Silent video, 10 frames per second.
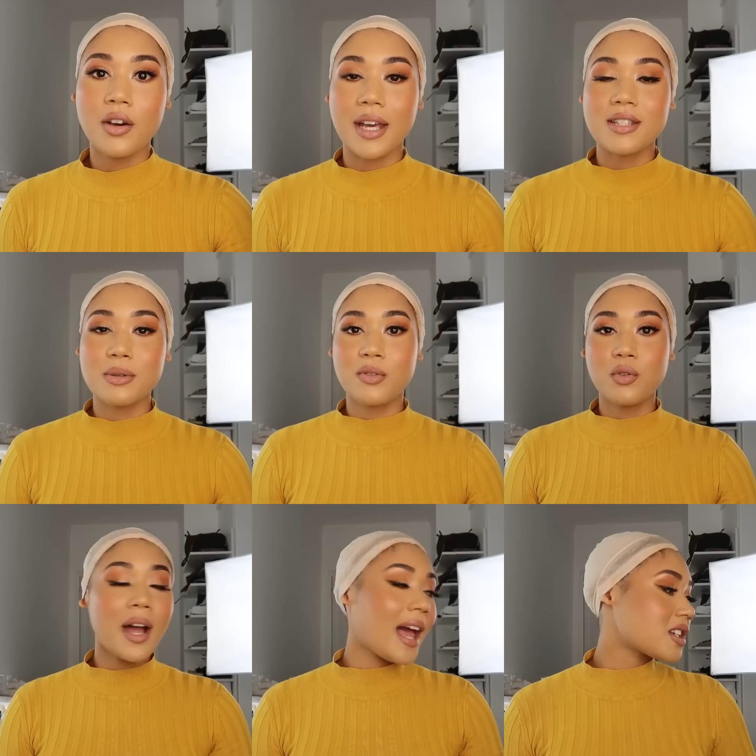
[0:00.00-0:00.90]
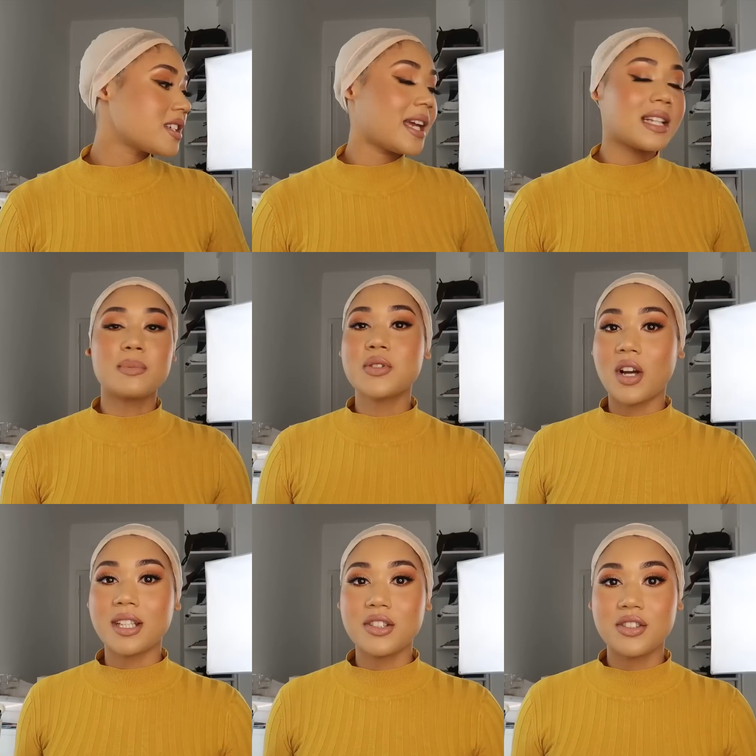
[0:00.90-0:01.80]
Okay so before I actually end up
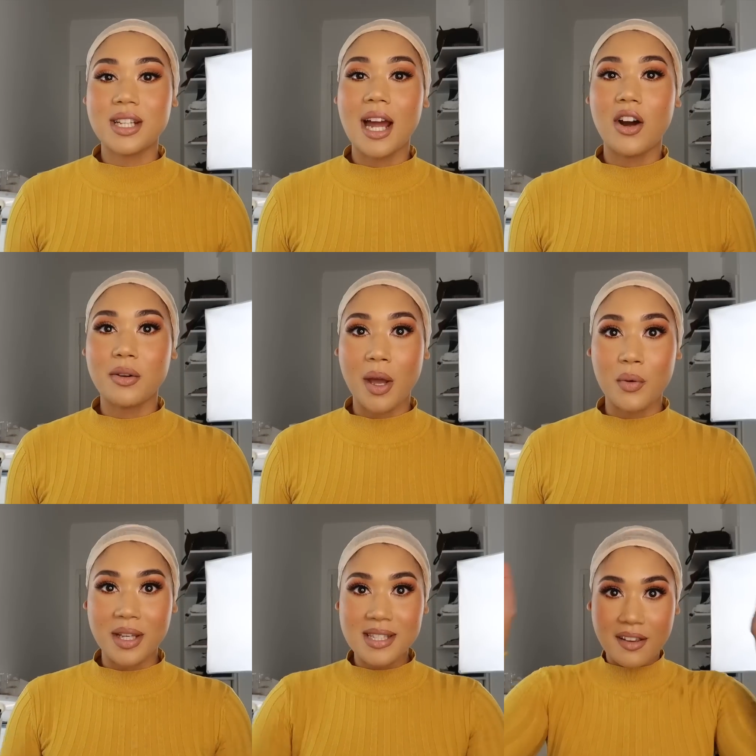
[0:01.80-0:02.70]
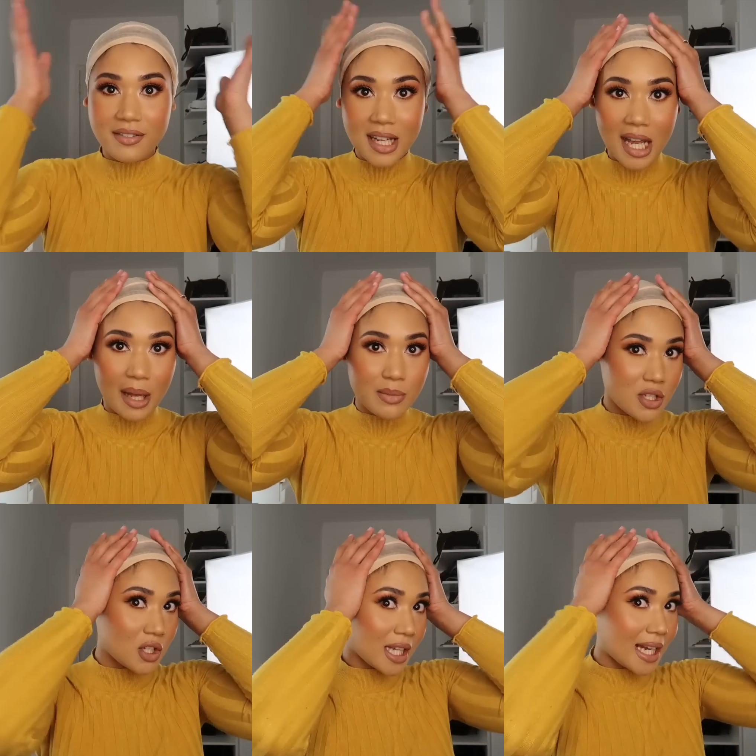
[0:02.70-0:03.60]
starting to try on my wigs I feel like I'm
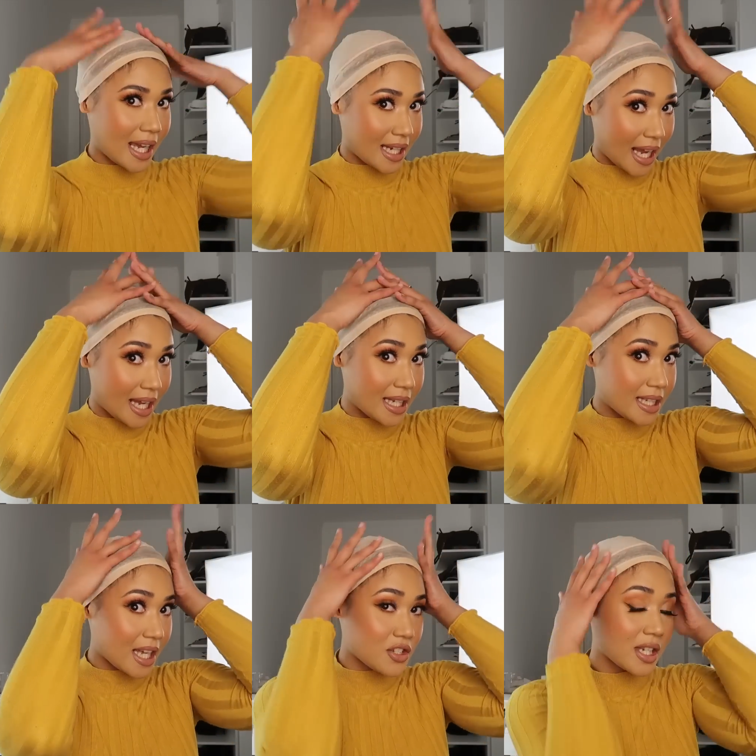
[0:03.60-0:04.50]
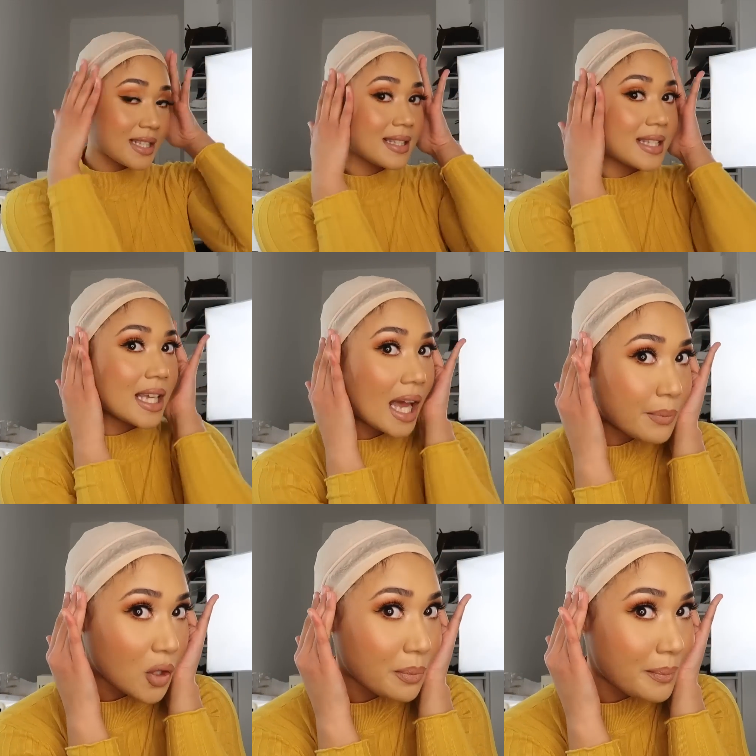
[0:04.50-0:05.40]
just looking like an alien as you can see
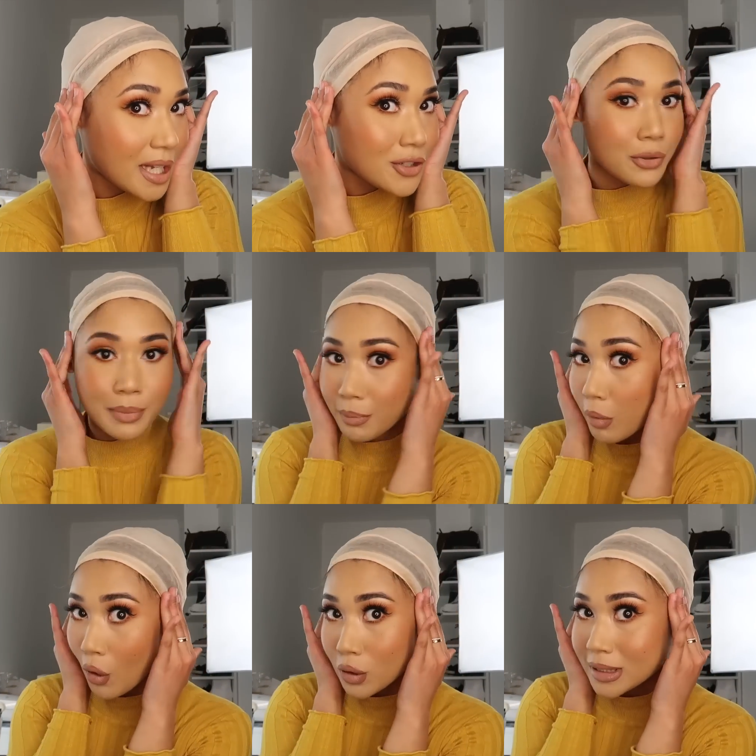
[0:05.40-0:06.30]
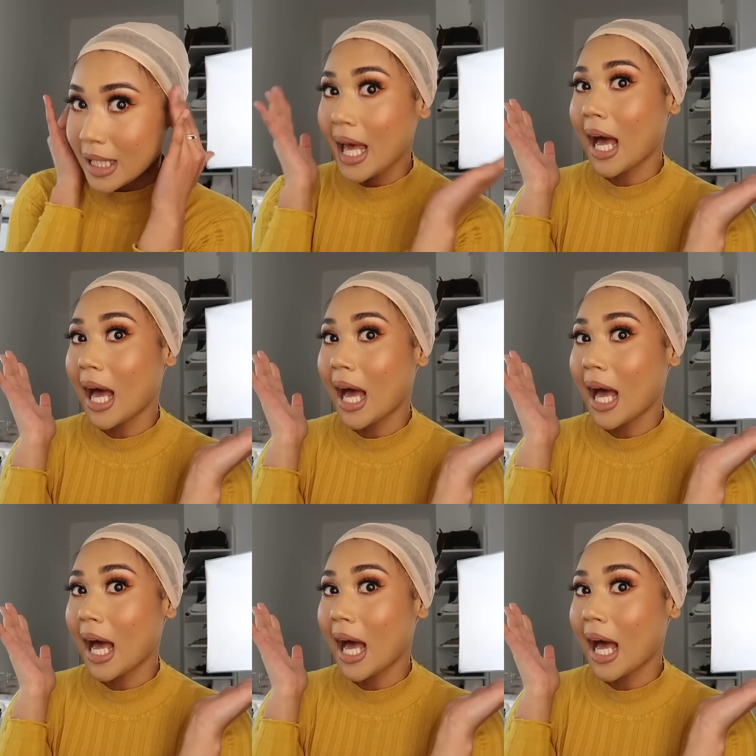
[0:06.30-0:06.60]
I'm not meant to be bold